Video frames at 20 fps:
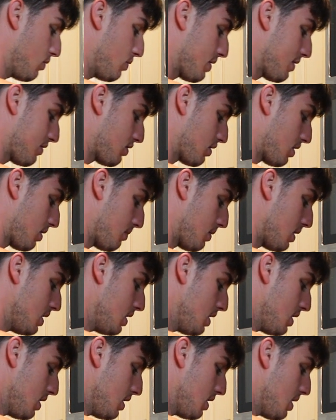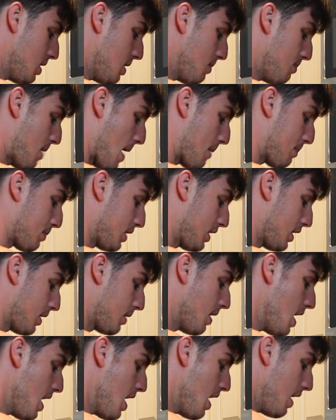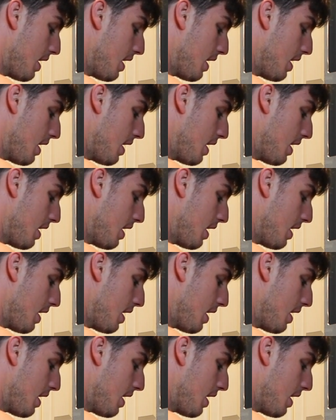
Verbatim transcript: with some pepper here.